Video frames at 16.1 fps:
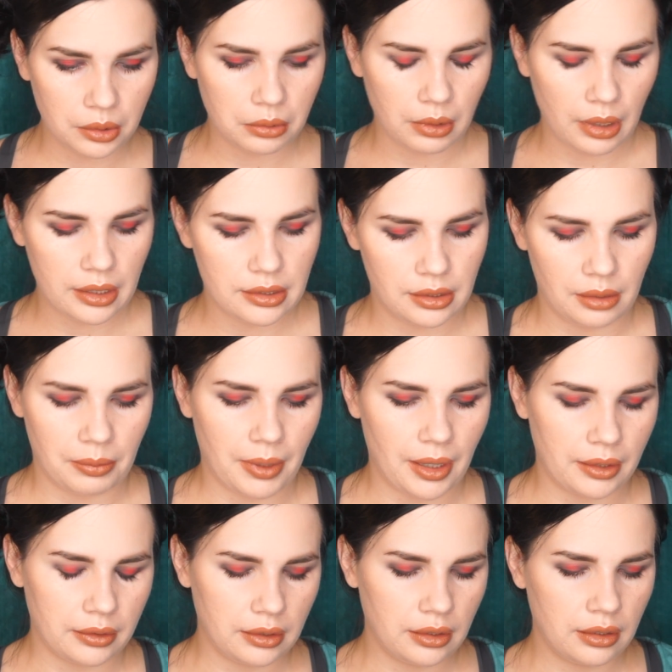crazy
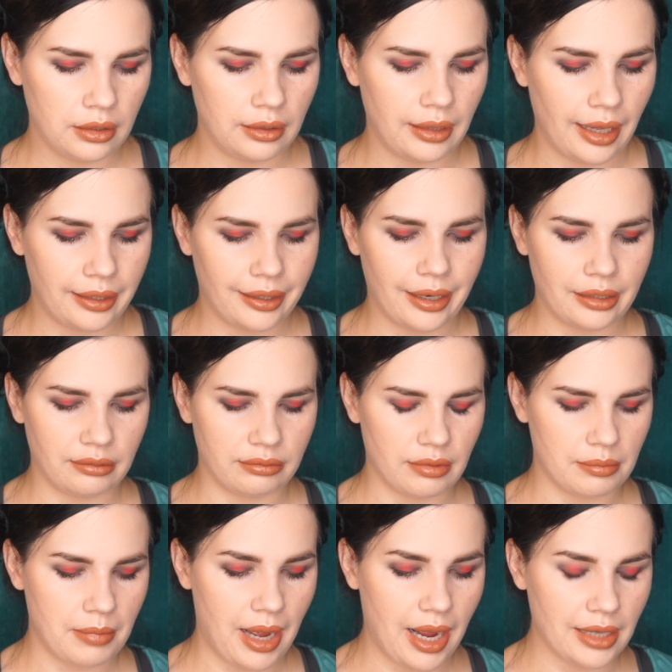about that kind of
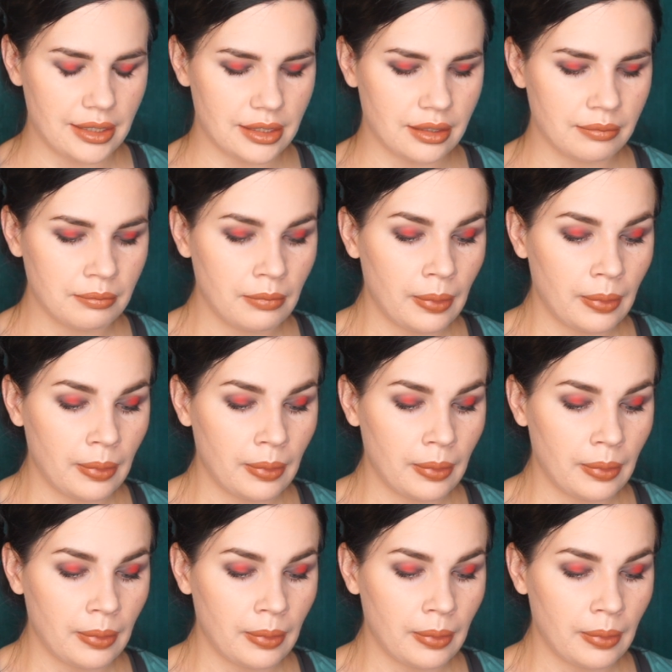a mask.